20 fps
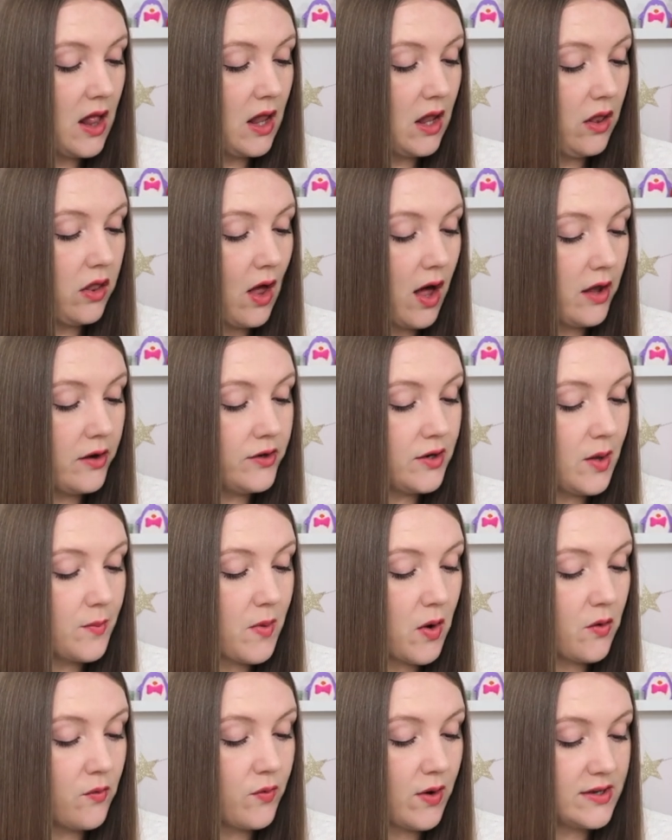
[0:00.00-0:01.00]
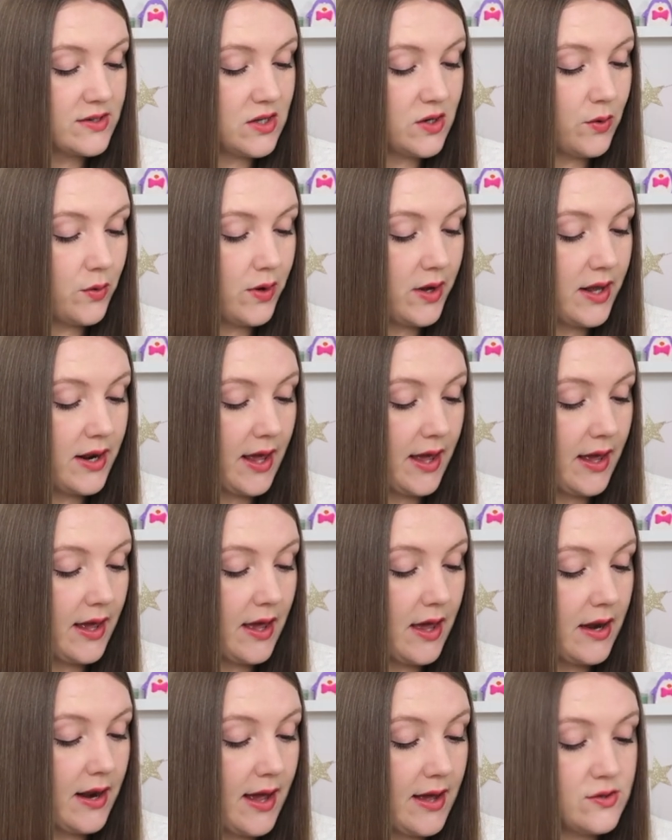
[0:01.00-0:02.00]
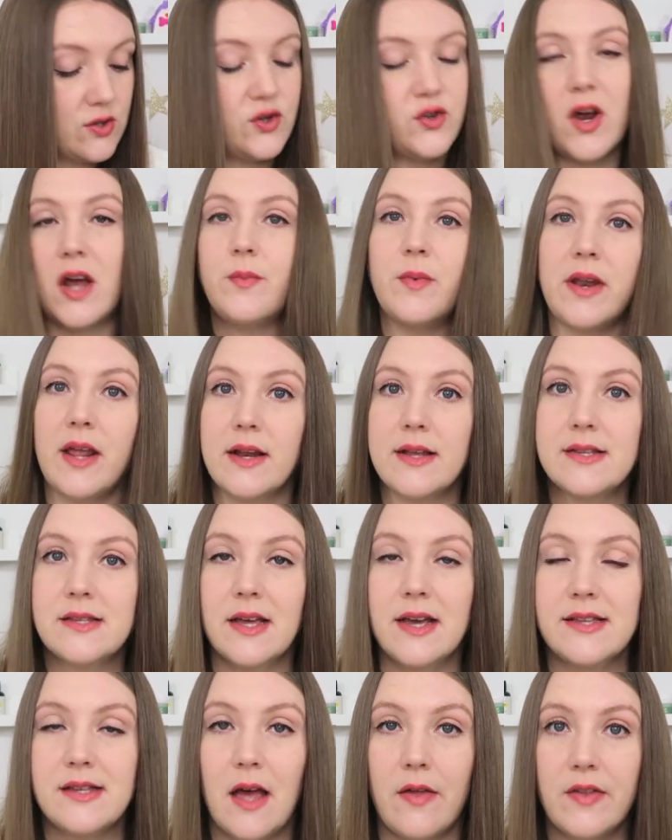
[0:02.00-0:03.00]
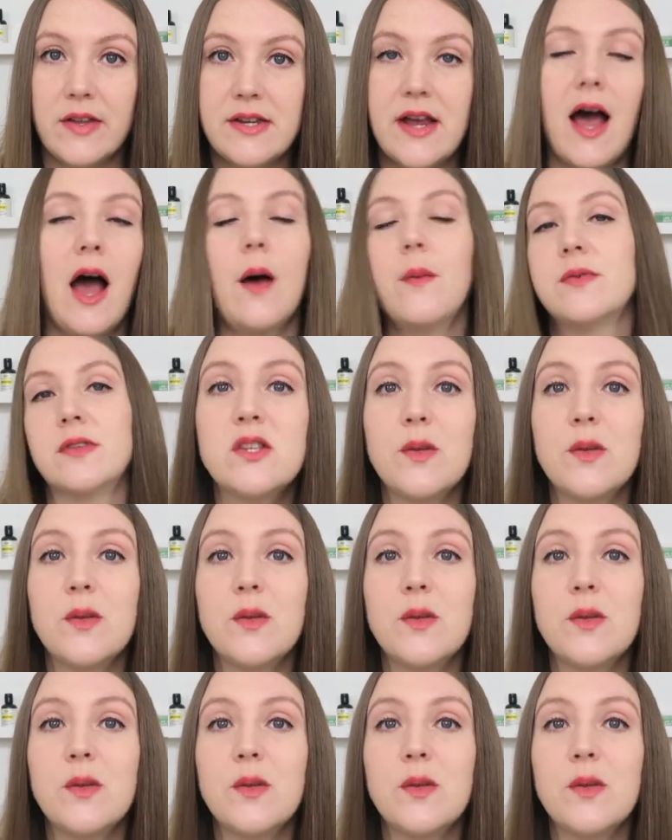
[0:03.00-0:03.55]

laudanum resinoid, and has a dried banana slice on the top.